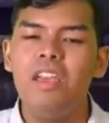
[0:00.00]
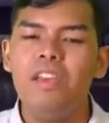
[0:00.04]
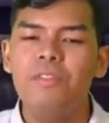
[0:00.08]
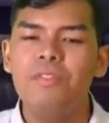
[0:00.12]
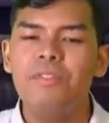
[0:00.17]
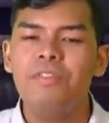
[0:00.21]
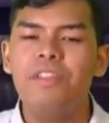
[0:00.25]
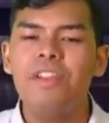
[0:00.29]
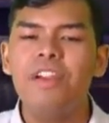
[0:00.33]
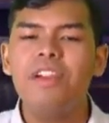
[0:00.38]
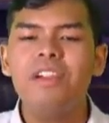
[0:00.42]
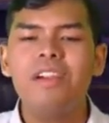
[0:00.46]

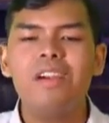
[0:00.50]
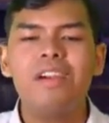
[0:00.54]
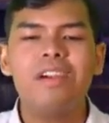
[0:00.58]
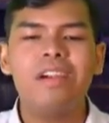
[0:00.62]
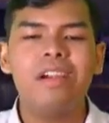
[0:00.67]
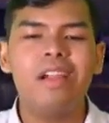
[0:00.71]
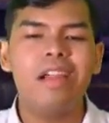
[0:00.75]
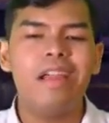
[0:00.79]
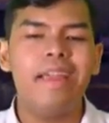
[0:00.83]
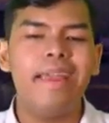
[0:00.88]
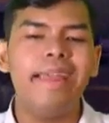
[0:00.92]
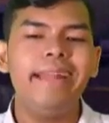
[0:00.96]
If there
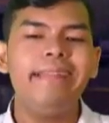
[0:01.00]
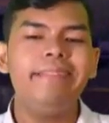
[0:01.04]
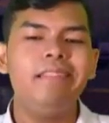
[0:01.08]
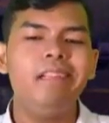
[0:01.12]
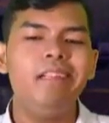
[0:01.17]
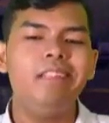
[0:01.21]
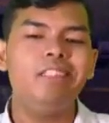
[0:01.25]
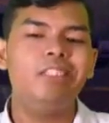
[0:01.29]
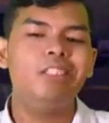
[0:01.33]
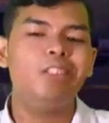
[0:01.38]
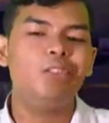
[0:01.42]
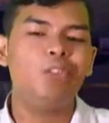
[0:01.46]
are
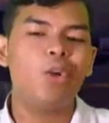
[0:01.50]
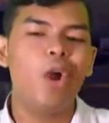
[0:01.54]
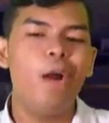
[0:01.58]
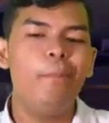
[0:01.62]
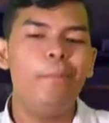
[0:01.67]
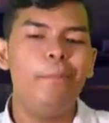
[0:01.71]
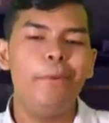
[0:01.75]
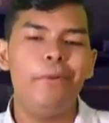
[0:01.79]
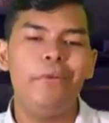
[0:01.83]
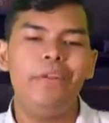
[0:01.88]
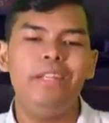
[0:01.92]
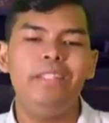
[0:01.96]
eighteen
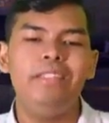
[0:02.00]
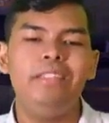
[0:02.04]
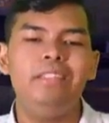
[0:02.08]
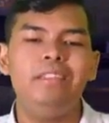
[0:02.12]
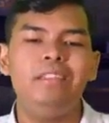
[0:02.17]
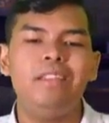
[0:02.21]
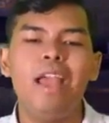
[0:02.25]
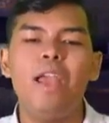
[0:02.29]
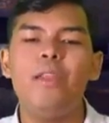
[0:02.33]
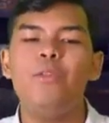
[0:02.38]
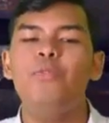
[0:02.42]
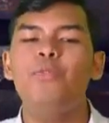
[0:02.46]

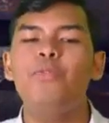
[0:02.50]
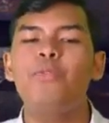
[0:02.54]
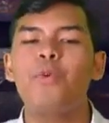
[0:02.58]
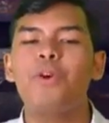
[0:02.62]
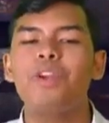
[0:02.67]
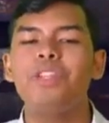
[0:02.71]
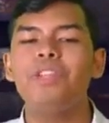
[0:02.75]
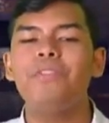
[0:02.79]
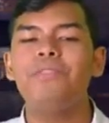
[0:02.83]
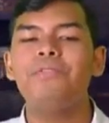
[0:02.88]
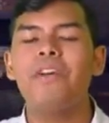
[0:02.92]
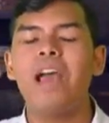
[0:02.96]
strawberries and
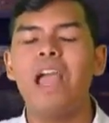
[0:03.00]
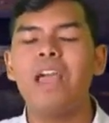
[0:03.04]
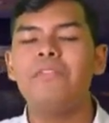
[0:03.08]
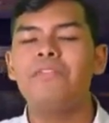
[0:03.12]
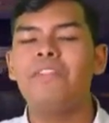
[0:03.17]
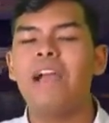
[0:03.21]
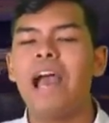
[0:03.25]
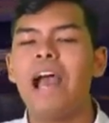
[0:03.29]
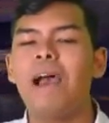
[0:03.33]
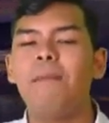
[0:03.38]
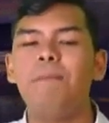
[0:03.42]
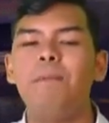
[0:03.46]

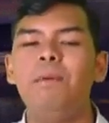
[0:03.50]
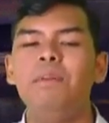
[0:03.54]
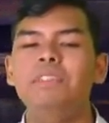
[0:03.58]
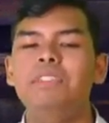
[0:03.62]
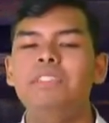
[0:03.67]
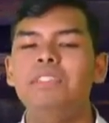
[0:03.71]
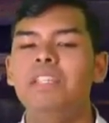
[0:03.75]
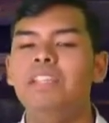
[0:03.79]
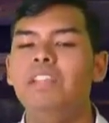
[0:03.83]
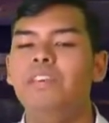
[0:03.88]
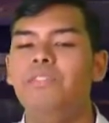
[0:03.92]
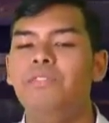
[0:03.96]
forty-five
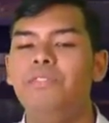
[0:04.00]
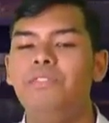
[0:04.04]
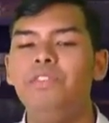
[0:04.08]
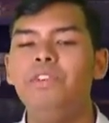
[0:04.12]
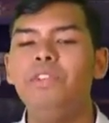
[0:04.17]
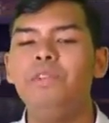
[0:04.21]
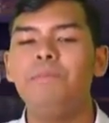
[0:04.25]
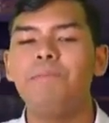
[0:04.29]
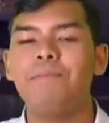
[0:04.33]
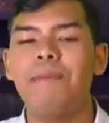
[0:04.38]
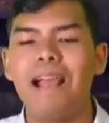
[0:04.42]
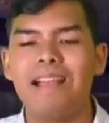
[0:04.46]
apples in a
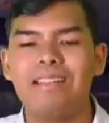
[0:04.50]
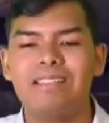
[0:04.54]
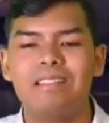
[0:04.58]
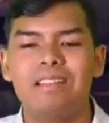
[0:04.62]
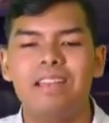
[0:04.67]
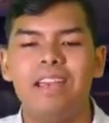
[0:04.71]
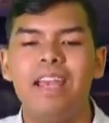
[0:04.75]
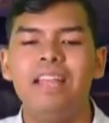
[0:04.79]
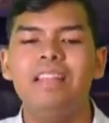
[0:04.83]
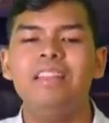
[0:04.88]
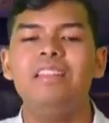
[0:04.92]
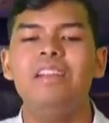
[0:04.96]
fruit
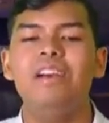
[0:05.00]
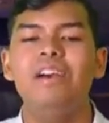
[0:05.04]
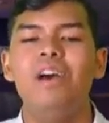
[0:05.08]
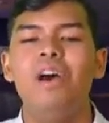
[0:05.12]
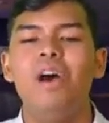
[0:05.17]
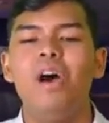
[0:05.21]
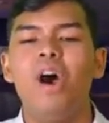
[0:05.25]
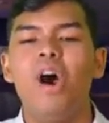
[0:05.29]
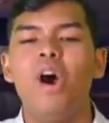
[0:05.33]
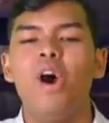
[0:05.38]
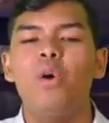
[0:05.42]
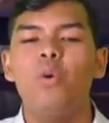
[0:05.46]
basket,
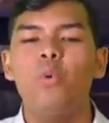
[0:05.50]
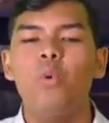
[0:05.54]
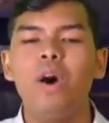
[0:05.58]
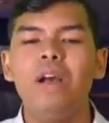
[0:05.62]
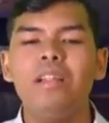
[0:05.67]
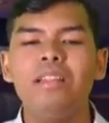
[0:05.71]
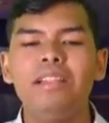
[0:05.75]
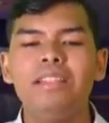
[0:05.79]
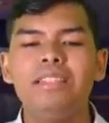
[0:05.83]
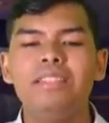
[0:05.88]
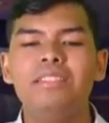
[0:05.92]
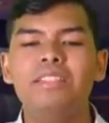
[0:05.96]

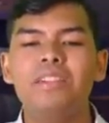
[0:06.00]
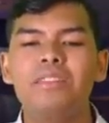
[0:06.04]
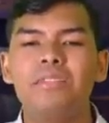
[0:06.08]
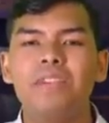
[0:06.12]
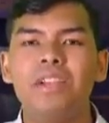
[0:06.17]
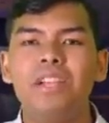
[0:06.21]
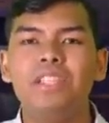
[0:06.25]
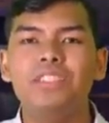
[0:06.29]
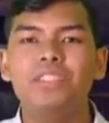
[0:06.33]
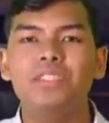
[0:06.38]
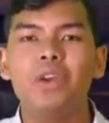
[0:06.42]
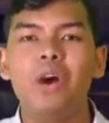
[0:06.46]
what is the
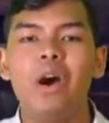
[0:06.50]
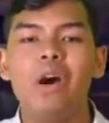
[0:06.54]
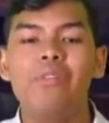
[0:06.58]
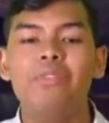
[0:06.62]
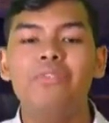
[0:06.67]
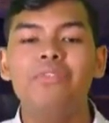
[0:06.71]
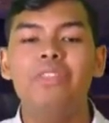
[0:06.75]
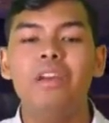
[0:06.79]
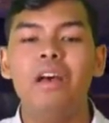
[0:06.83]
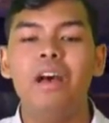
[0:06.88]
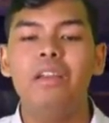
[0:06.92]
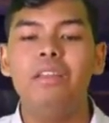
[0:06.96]
ratio
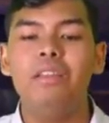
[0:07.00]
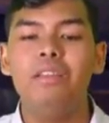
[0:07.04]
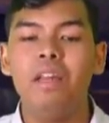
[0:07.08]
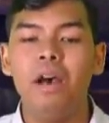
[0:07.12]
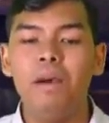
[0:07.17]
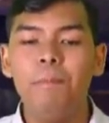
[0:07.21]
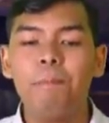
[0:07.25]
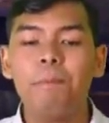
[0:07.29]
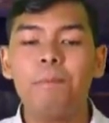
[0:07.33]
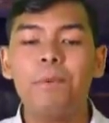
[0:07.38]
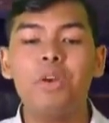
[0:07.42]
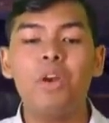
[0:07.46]
of the
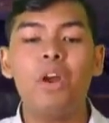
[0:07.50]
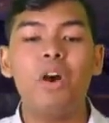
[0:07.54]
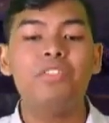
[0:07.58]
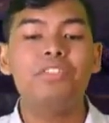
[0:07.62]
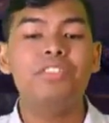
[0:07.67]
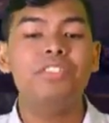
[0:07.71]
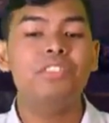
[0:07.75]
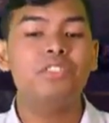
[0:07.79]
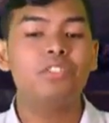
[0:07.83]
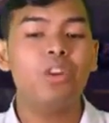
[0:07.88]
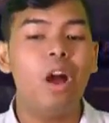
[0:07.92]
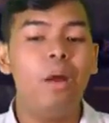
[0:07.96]
number
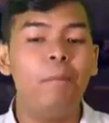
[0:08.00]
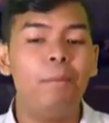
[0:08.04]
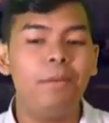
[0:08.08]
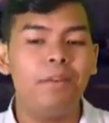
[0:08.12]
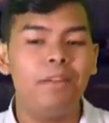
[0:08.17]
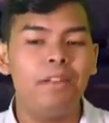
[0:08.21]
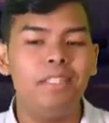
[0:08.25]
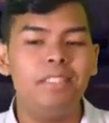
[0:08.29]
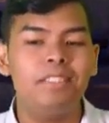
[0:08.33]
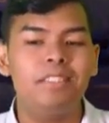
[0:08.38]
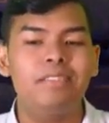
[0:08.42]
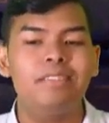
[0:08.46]
of
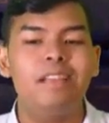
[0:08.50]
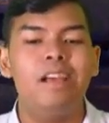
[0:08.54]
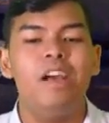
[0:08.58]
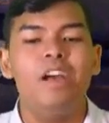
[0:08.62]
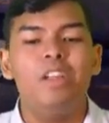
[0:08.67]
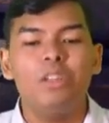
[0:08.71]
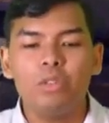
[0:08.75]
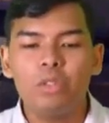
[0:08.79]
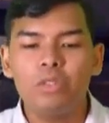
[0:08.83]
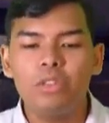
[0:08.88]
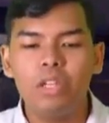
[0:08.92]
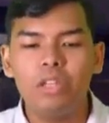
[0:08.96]
strawberries
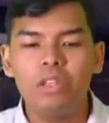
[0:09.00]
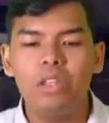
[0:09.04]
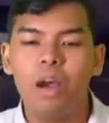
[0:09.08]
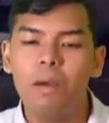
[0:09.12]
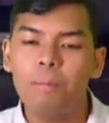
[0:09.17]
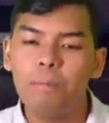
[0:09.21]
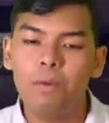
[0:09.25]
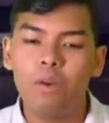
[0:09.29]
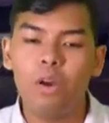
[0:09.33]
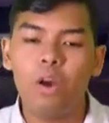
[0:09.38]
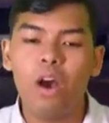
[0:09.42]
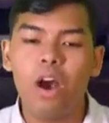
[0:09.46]
to the
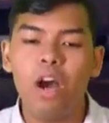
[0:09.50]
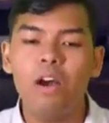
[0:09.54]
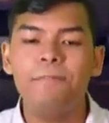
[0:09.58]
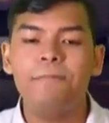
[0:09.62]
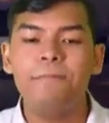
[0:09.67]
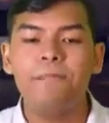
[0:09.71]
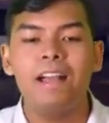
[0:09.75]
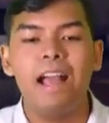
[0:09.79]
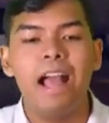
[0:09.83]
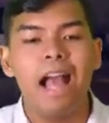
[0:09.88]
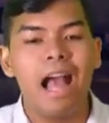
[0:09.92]
number of